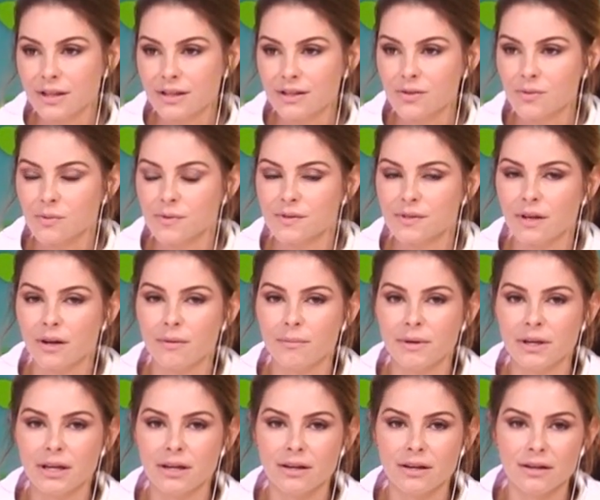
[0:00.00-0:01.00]
that this was
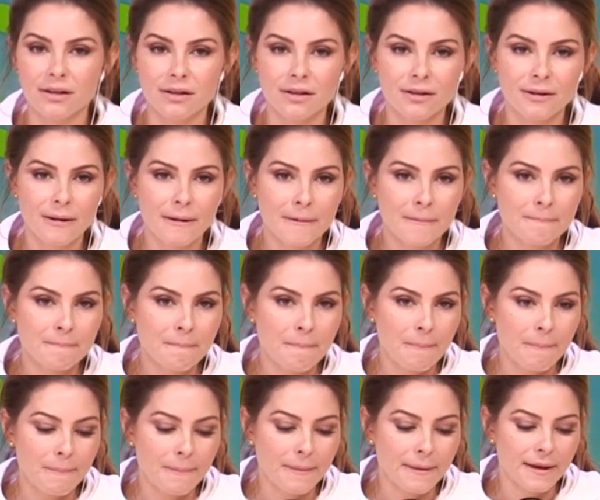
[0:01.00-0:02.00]
coming and
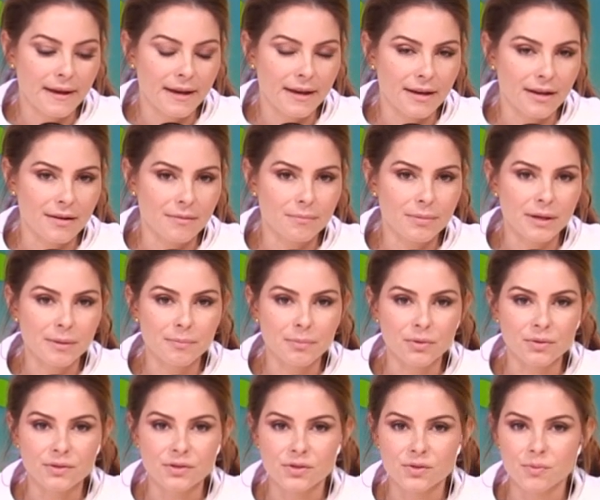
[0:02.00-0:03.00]
and
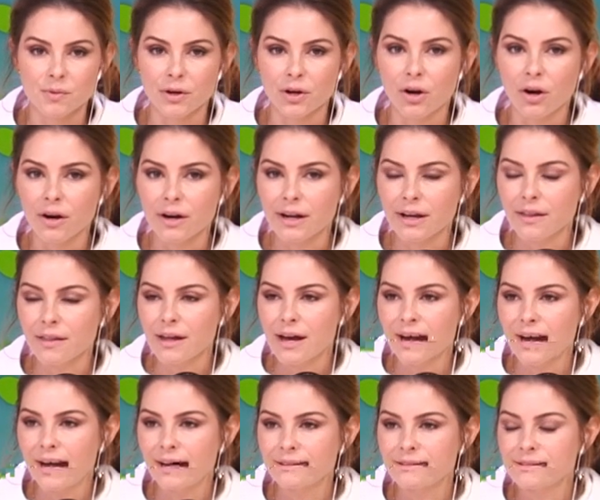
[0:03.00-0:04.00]
people disregarding
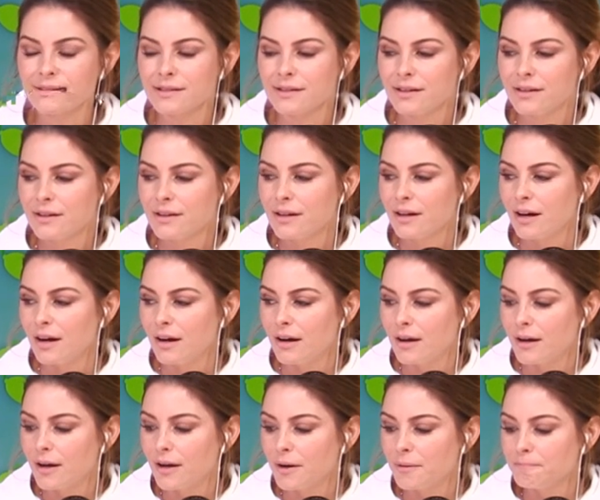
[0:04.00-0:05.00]
that
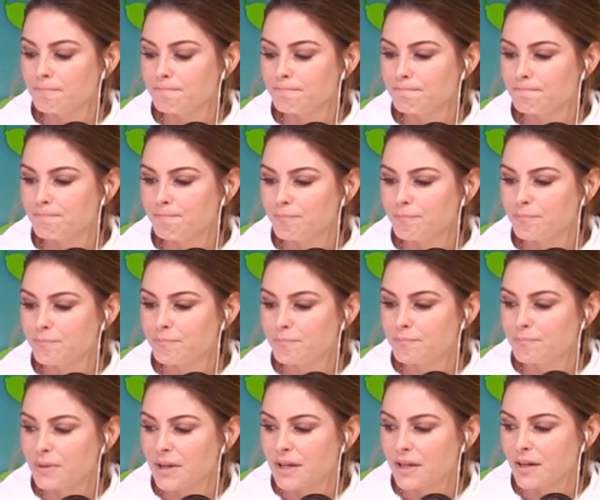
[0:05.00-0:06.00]
um,
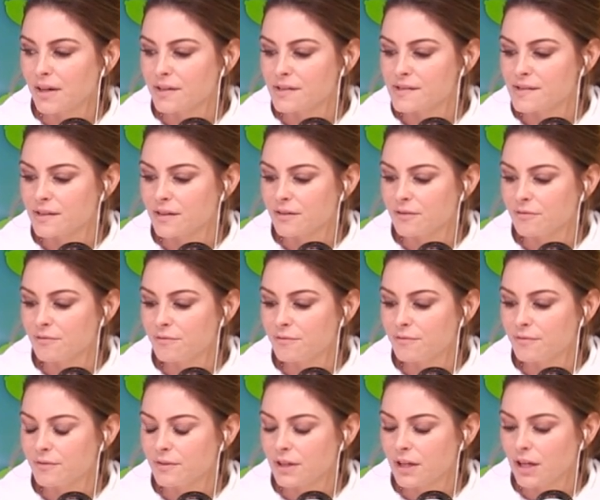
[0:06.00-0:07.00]
because
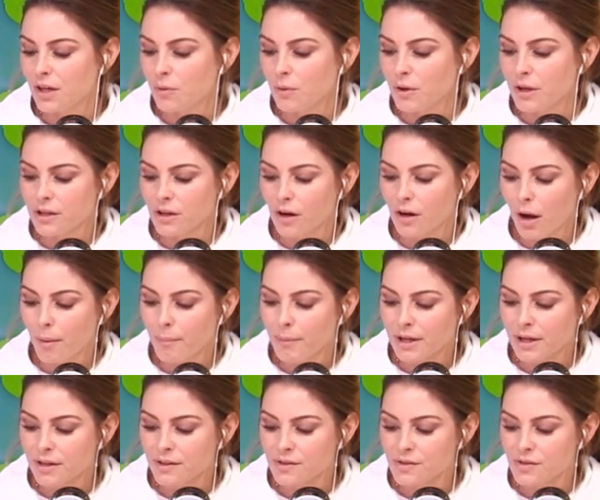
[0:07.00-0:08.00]
of you know
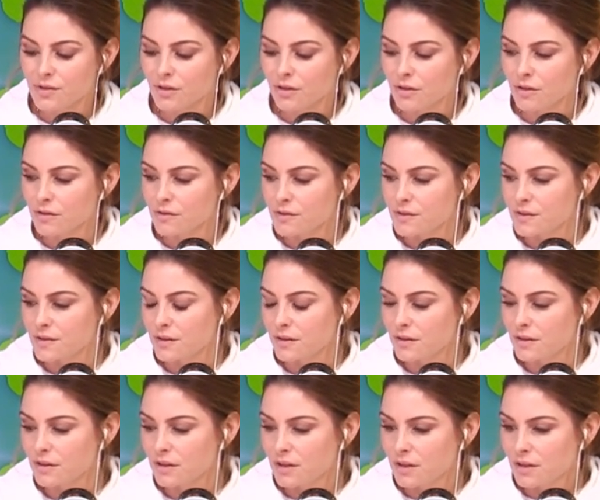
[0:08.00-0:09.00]
economic concerns
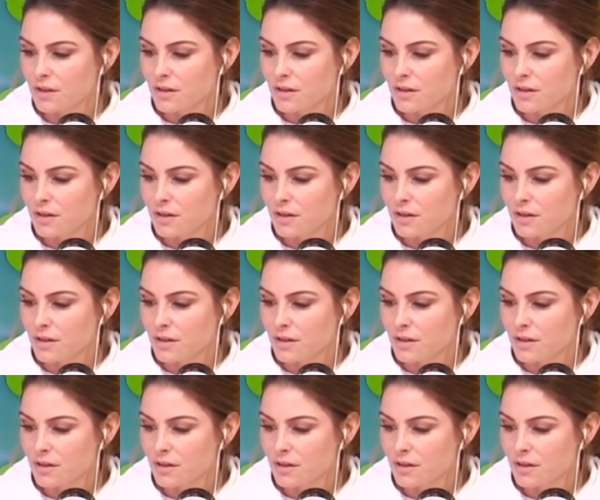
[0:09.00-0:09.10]
and